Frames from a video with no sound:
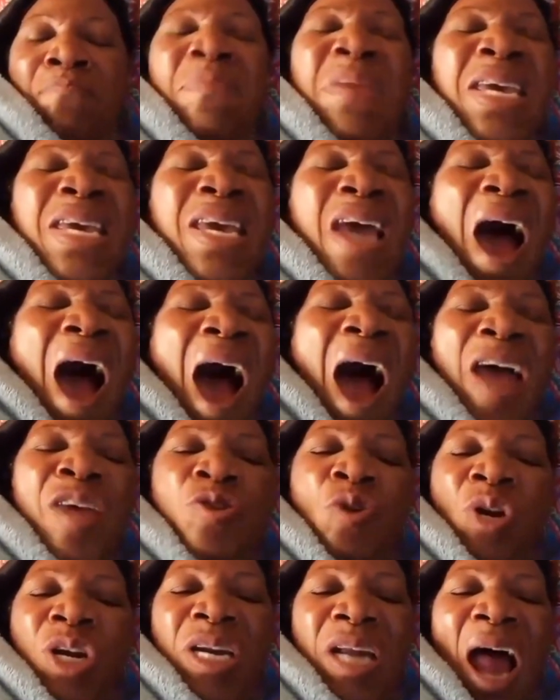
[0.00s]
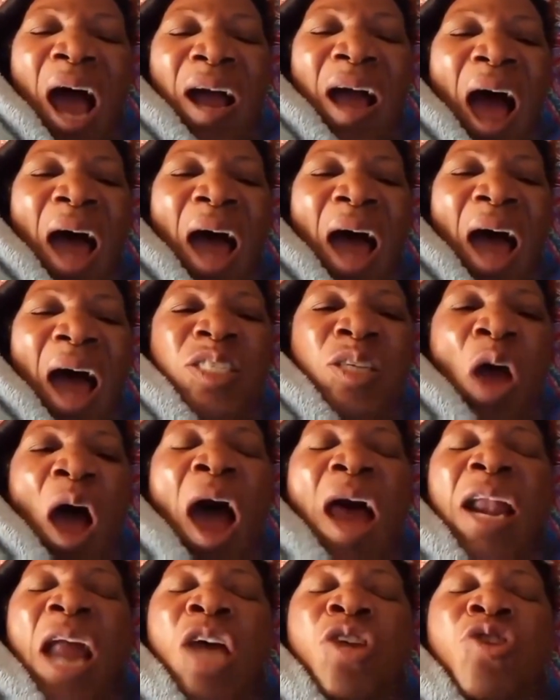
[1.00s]
Me and you did have got the
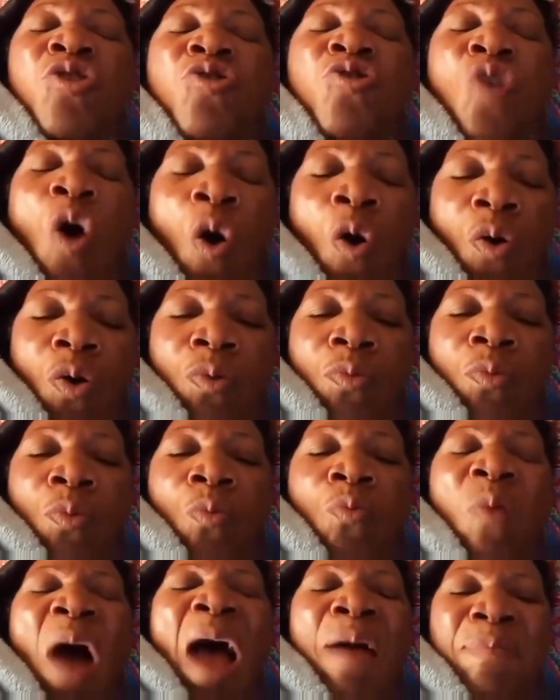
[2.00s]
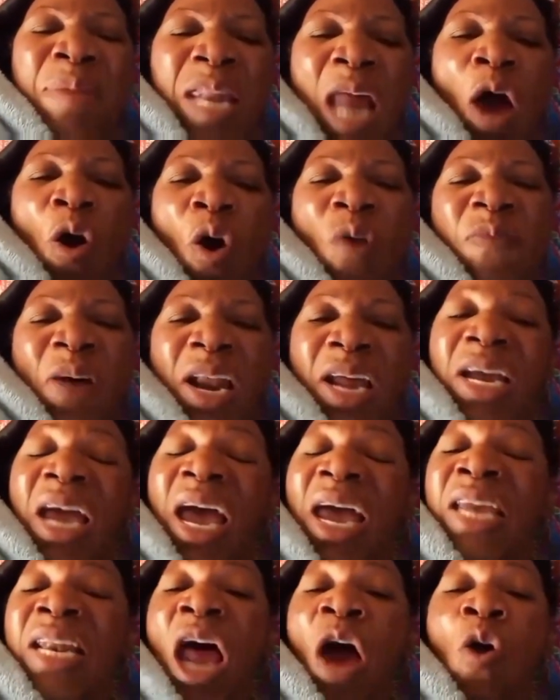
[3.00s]
same, and you, why me not go over there,
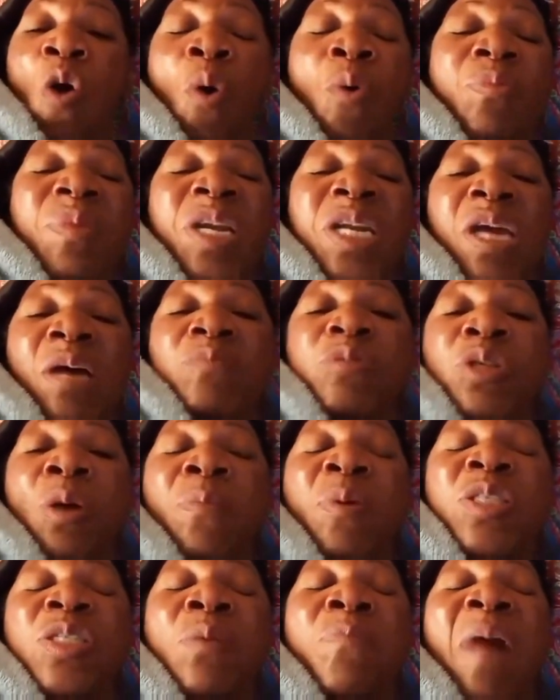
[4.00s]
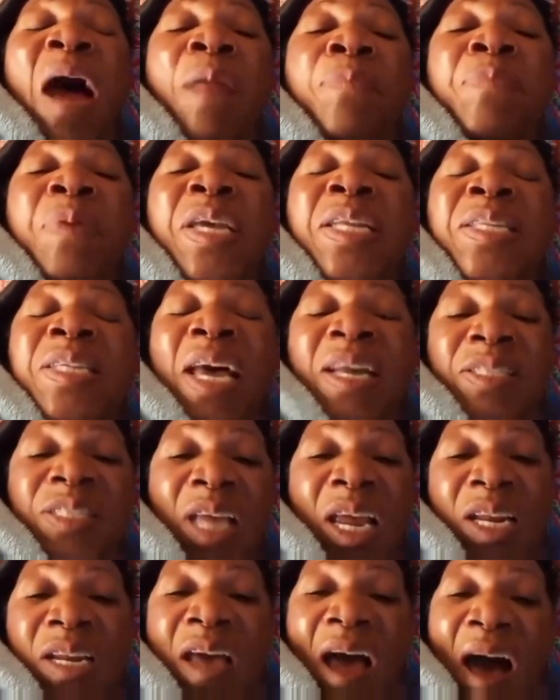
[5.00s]
because you go with me name so much, man,
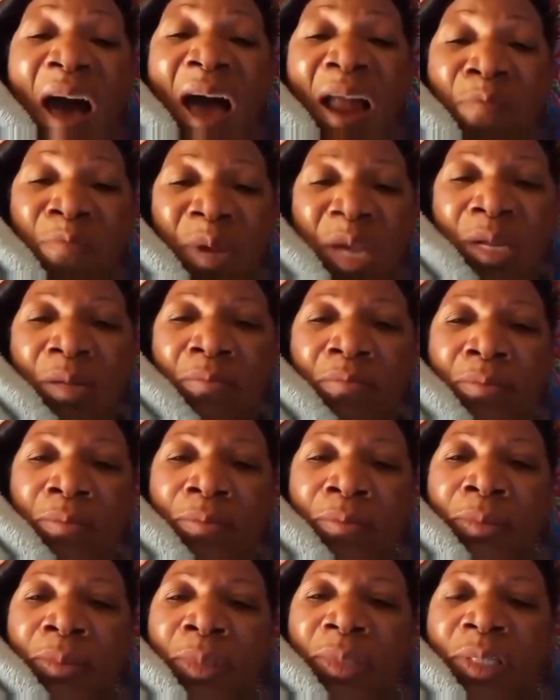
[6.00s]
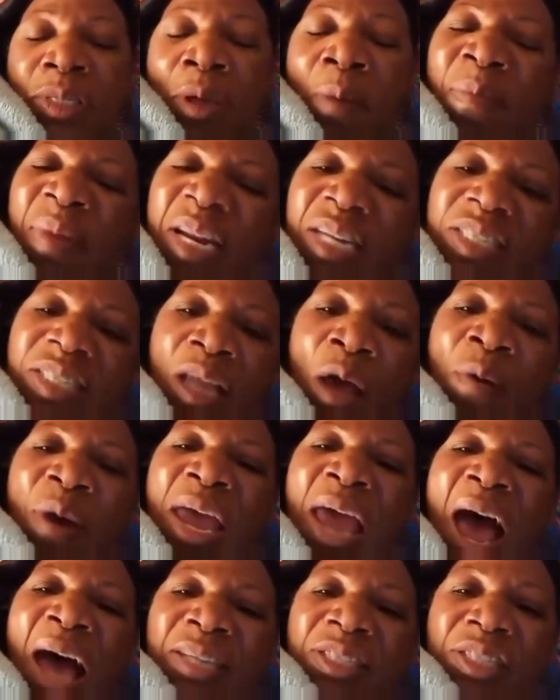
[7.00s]
Peterson call me. So Minister,
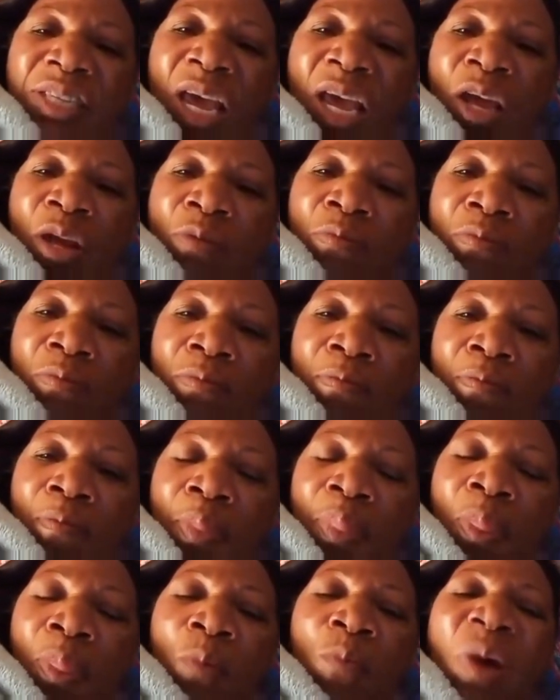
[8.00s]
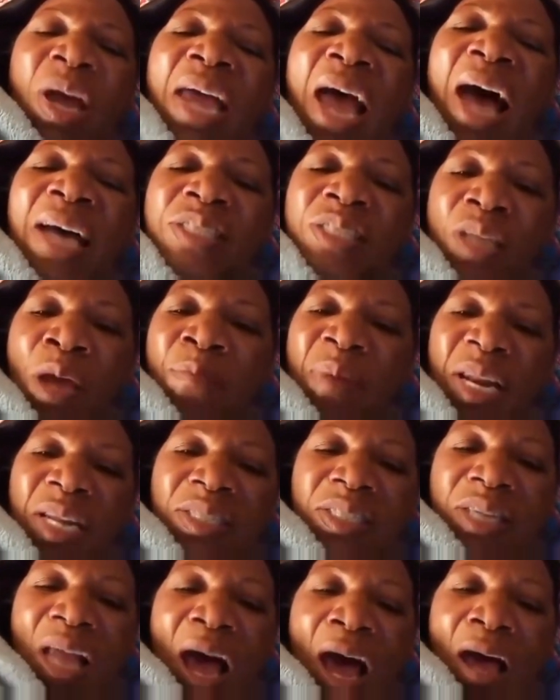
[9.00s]
what you say? What you say,
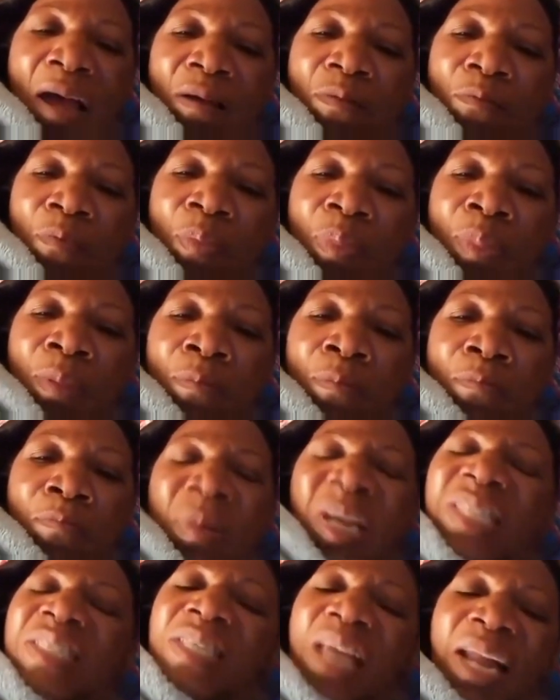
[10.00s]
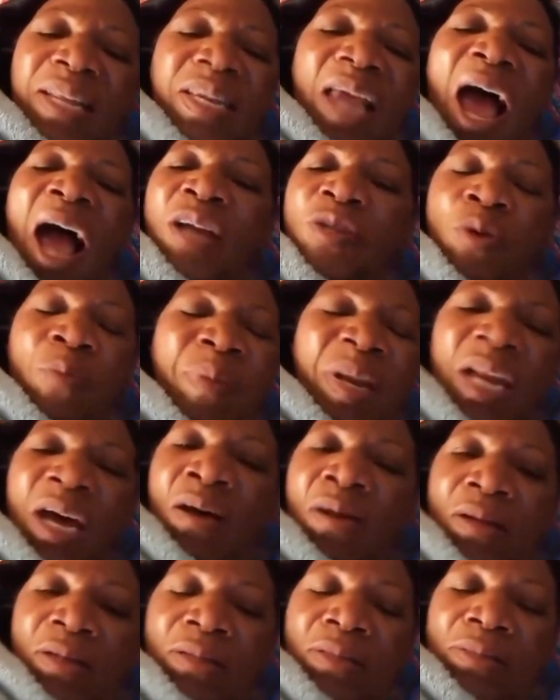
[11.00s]
Minister? Minister, talk to me
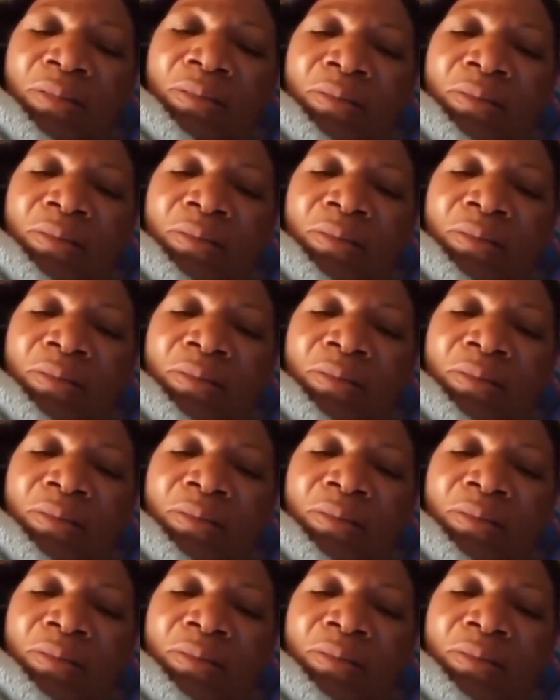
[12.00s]
now.